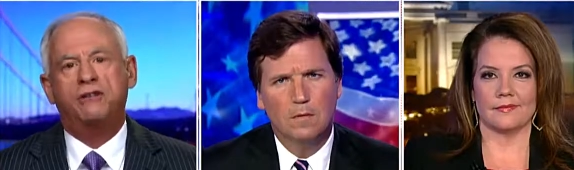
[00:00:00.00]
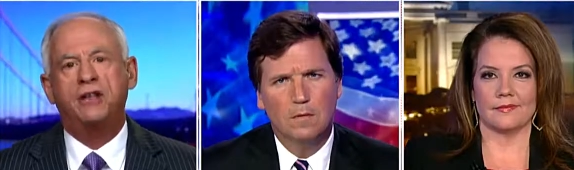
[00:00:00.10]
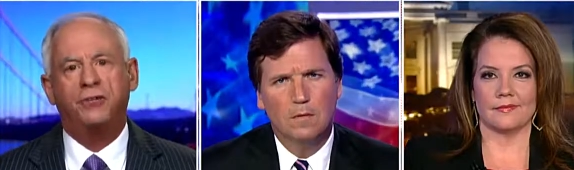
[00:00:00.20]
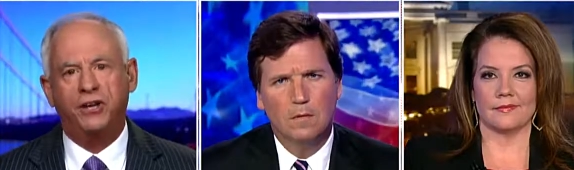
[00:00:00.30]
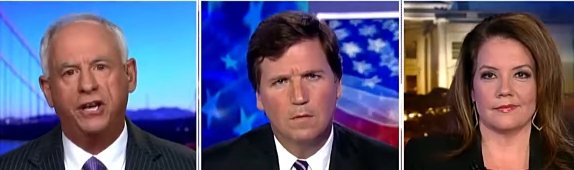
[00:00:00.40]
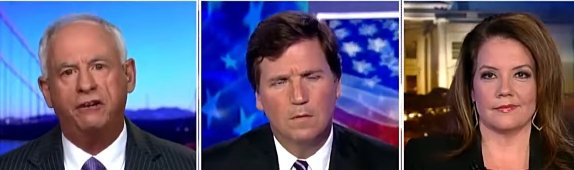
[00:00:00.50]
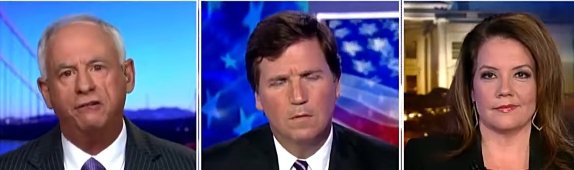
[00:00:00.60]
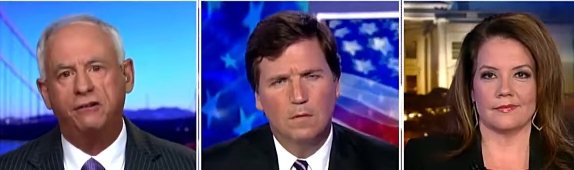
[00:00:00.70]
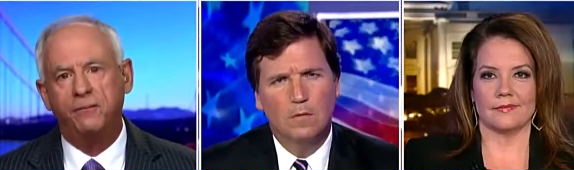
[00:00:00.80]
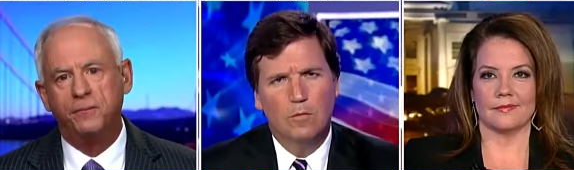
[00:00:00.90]
Speaker 1: is not the
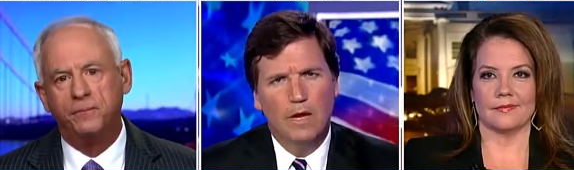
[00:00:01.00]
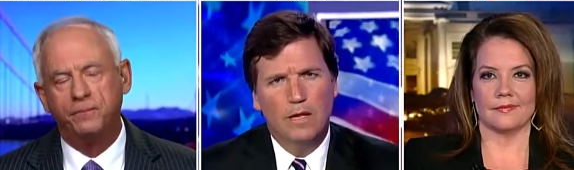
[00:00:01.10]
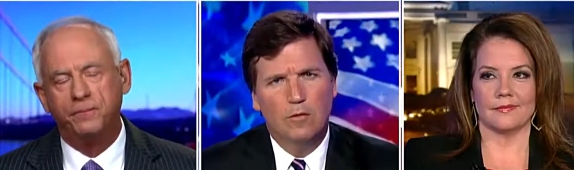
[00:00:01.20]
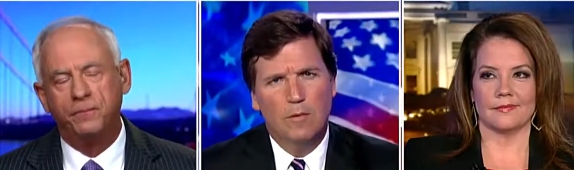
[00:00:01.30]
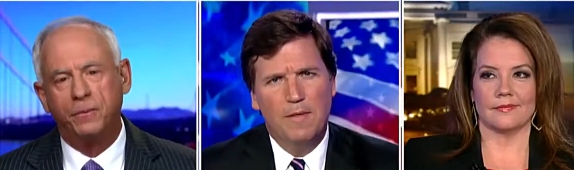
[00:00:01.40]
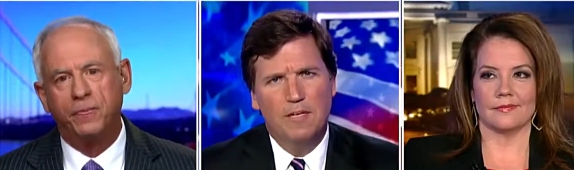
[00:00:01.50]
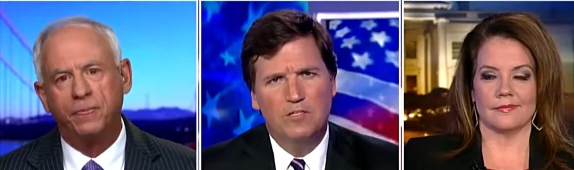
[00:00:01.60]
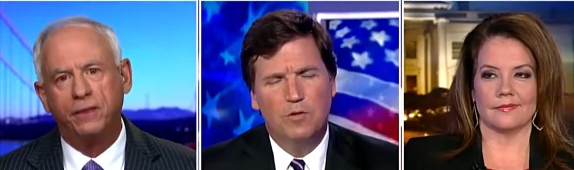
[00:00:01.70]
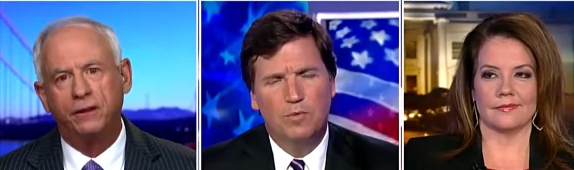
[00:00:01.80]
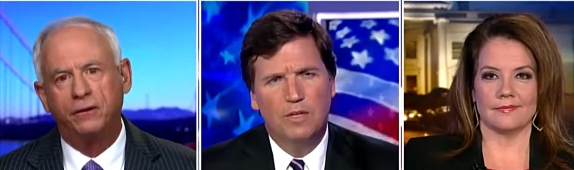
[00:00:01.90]
case.
Speaker 2: Right. Well, maybe they
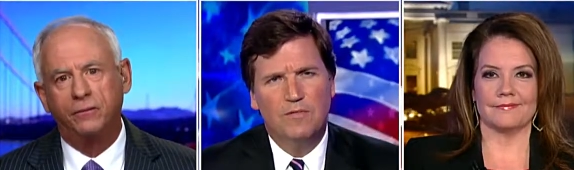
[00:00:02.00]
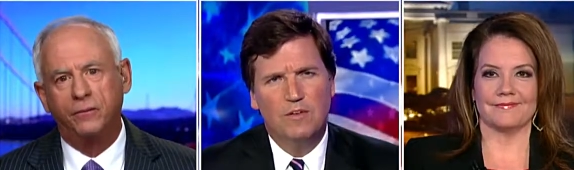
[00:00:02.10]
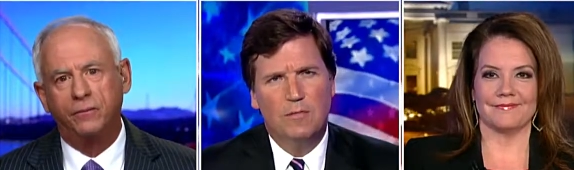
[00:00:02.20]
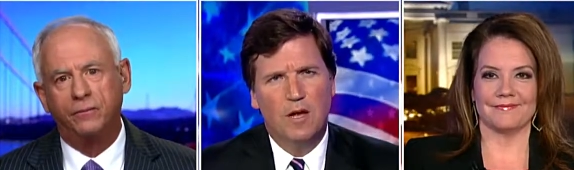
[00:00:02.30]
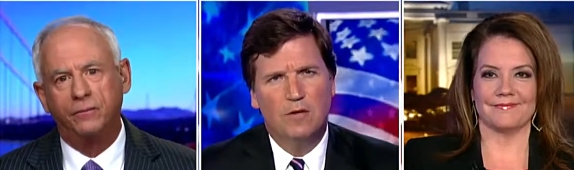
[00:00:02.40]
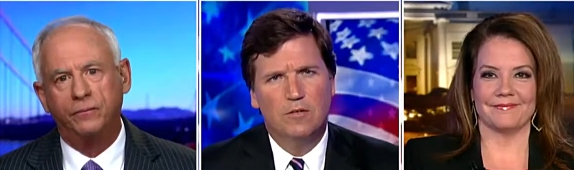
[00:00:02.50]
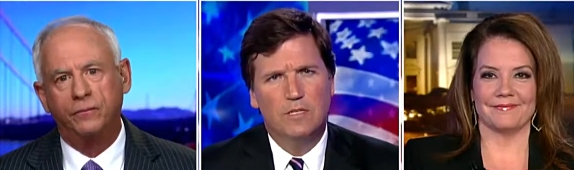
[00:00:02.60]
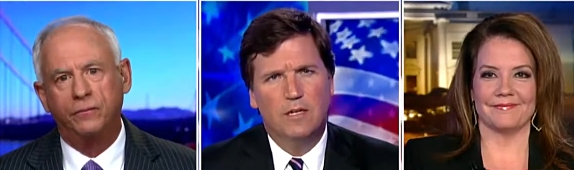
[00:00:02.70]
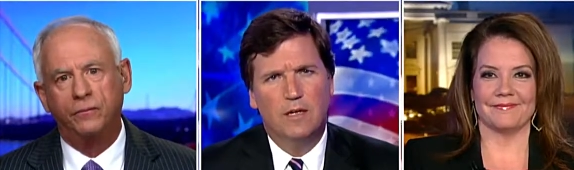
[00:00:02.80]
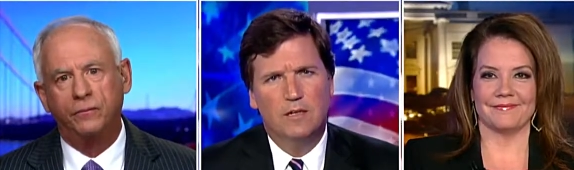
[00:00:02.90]
just don't believe in
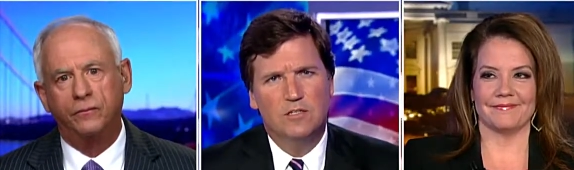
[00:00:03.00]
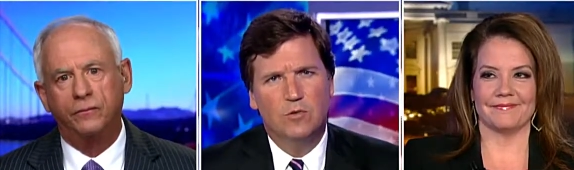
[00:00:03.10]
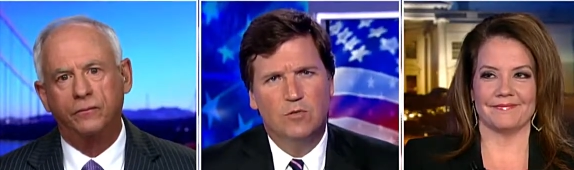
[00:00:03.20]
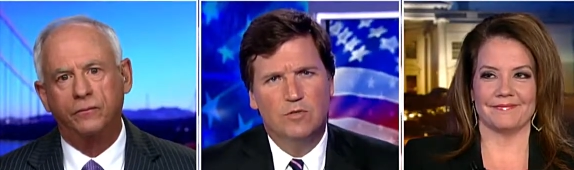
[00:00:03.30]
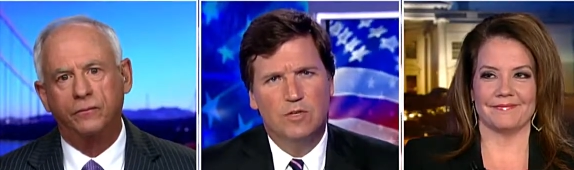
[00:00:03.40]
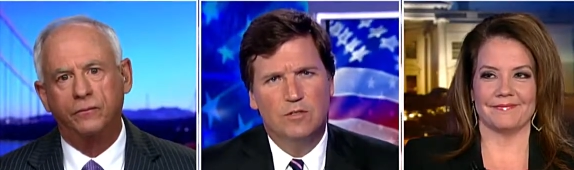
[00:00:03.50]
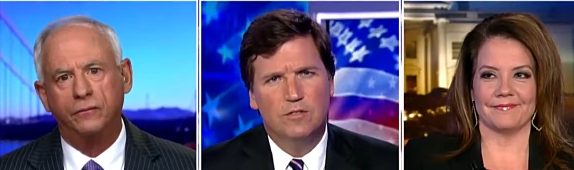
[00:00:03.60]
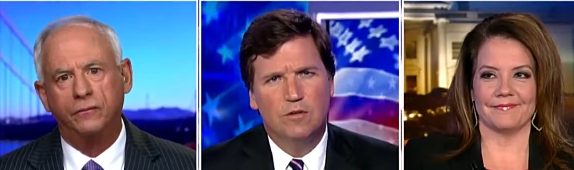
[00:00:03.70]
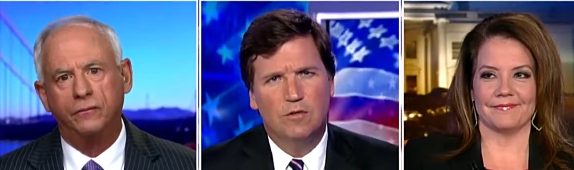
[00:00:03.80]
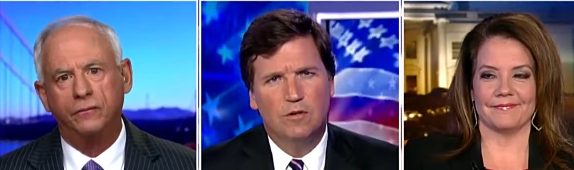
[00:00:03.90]
democracy. And so when the
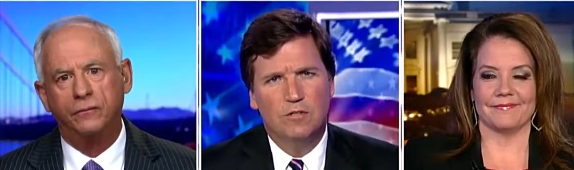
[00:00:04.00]
results don't,